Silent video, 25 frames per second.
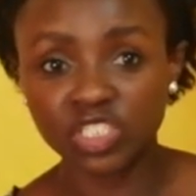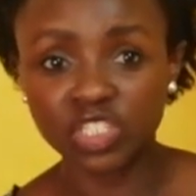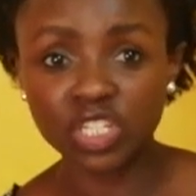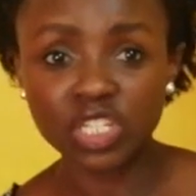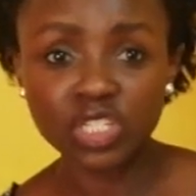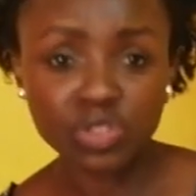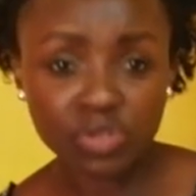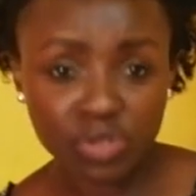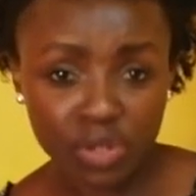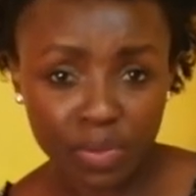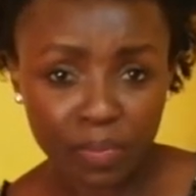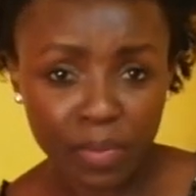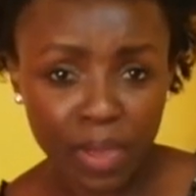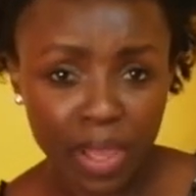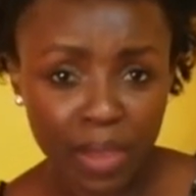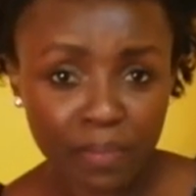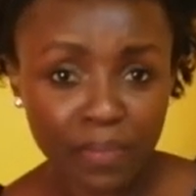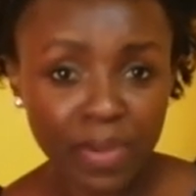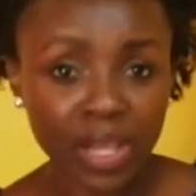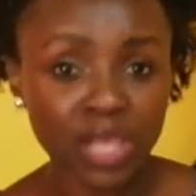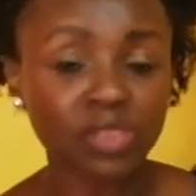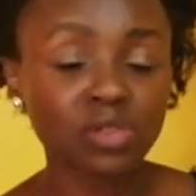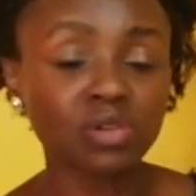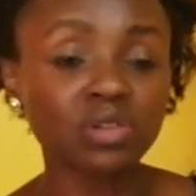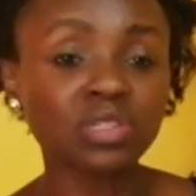Just
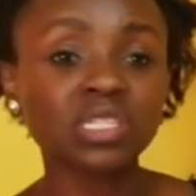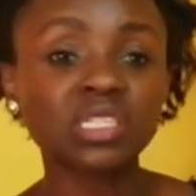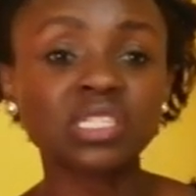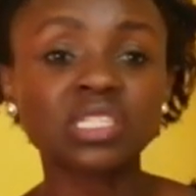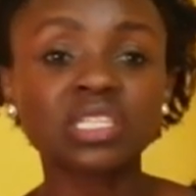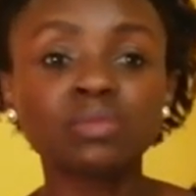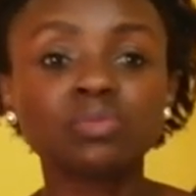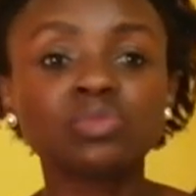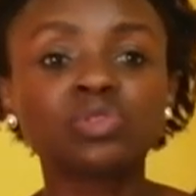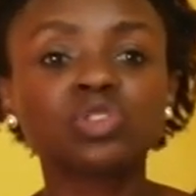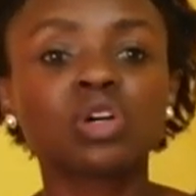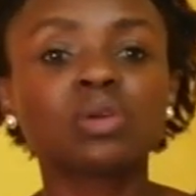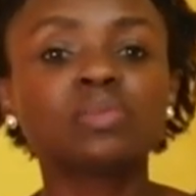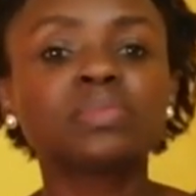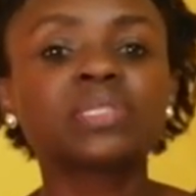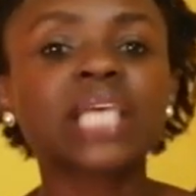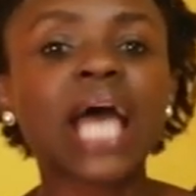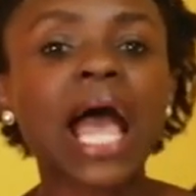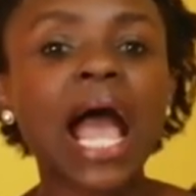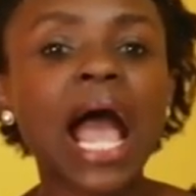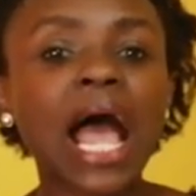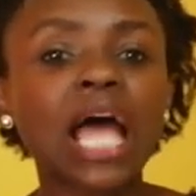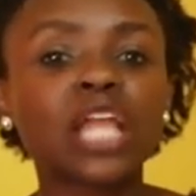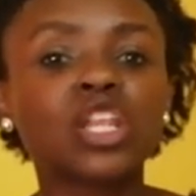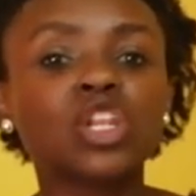remember, those symptoms
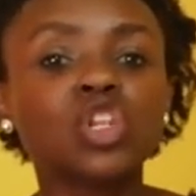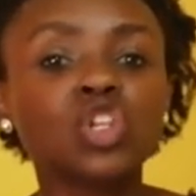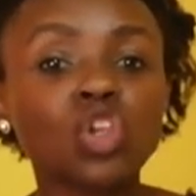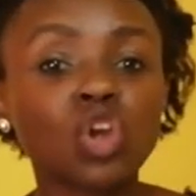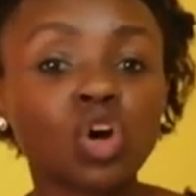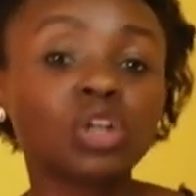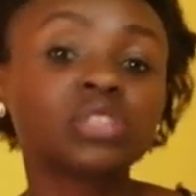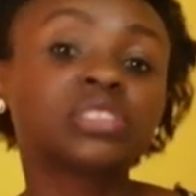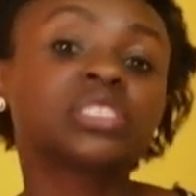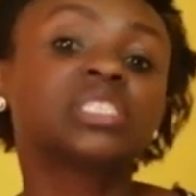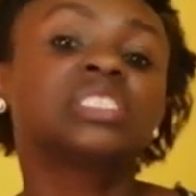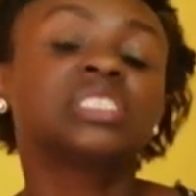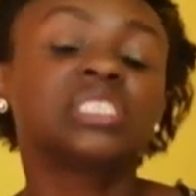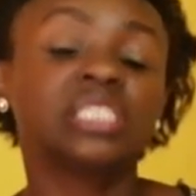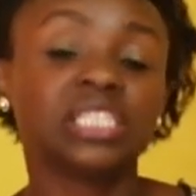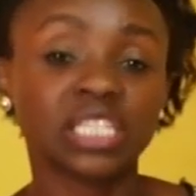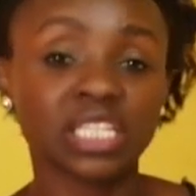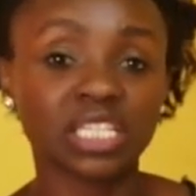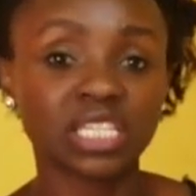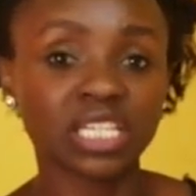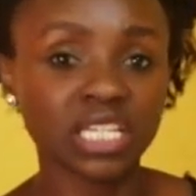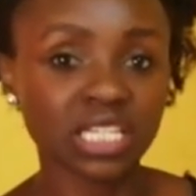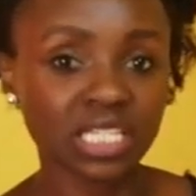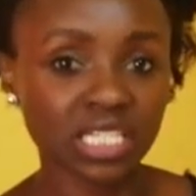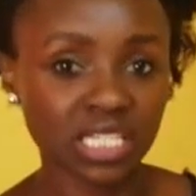are not
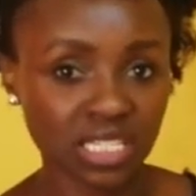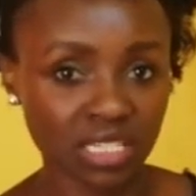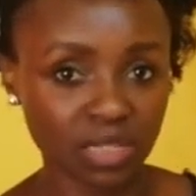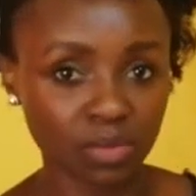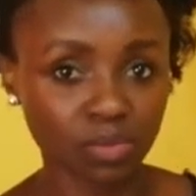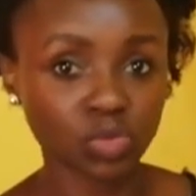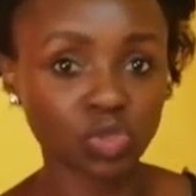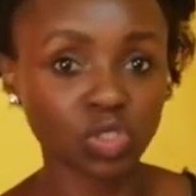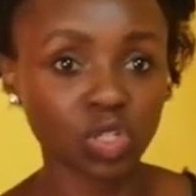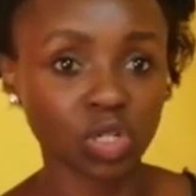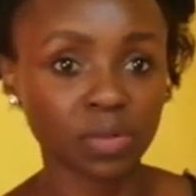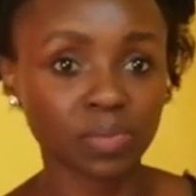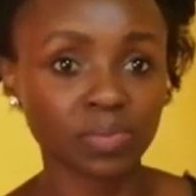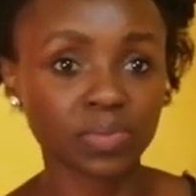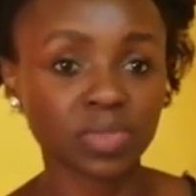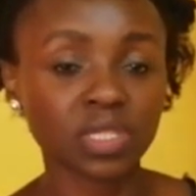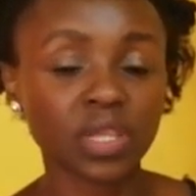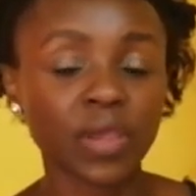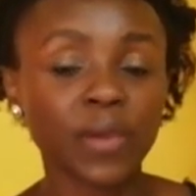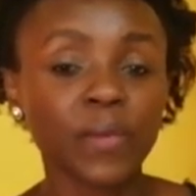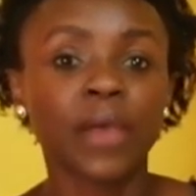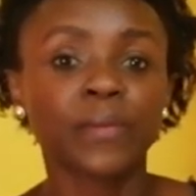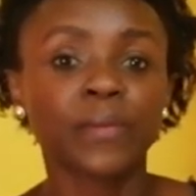teething symptoms.